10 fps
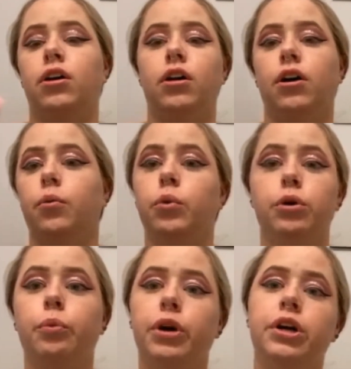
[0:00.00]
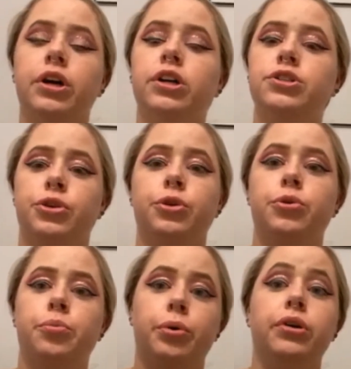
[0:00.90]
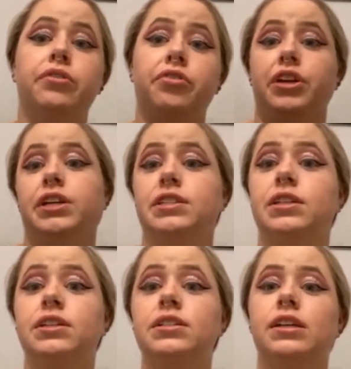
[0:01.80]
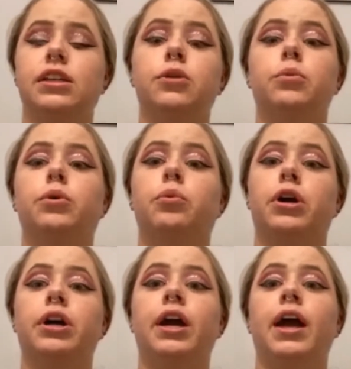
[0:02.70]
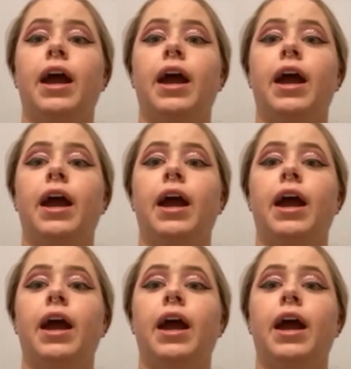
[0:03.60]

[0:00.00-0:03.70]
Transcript: a woodworker to put faces in the woodwork.